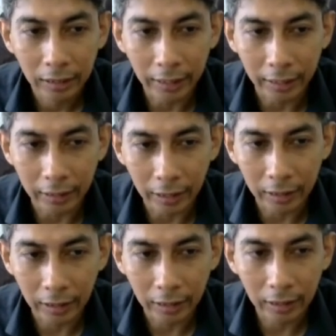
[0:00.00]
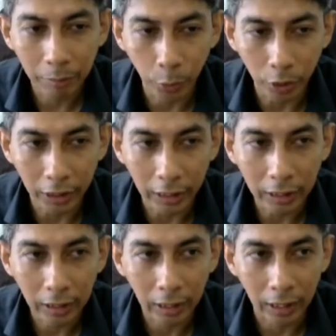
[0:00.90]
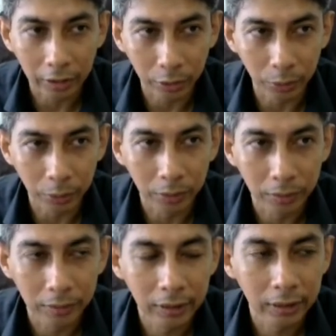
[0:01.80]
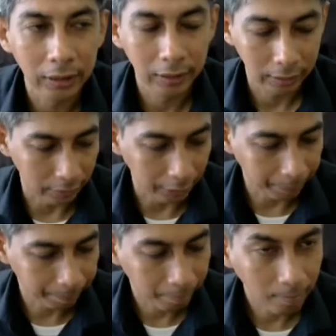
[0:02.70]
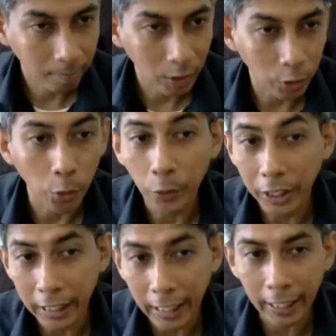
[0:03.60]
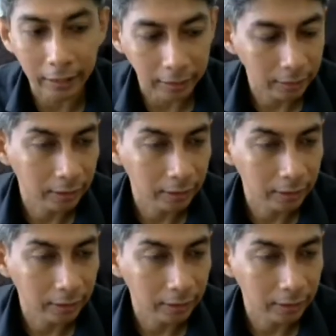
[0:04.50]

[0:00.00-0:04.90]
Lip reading: get the data, put in R2, right? So we can